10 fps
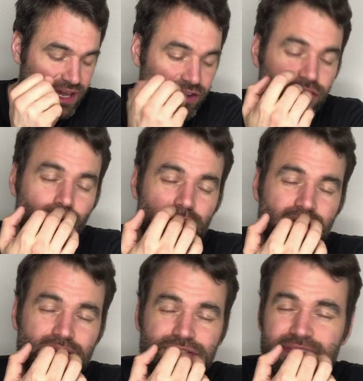no
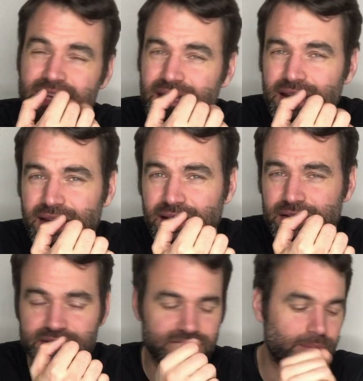kind of tingling
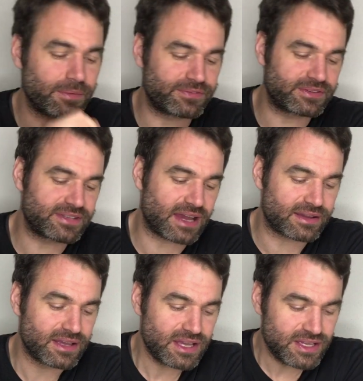on the top of the
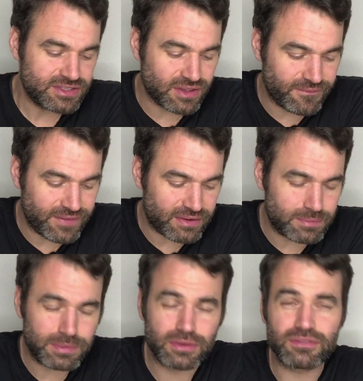tongue. So a very
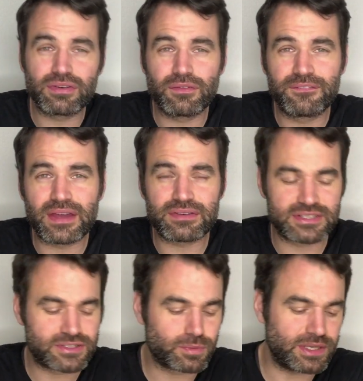beautiful, very
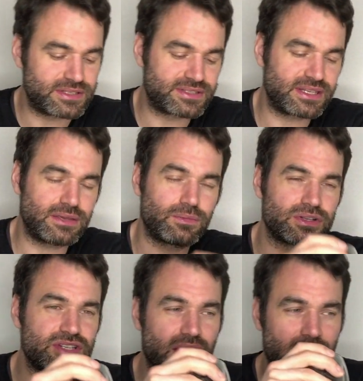sweet tea,
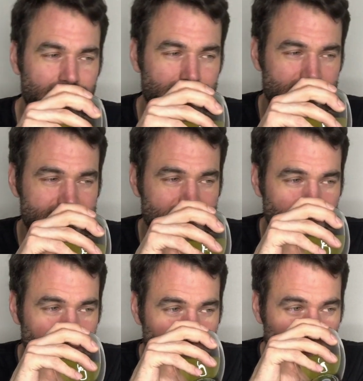which I
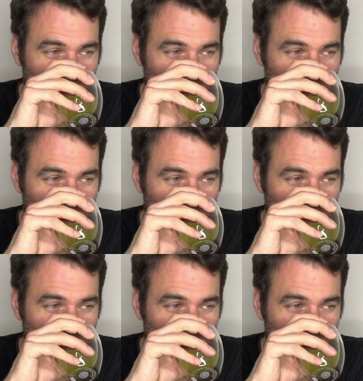personally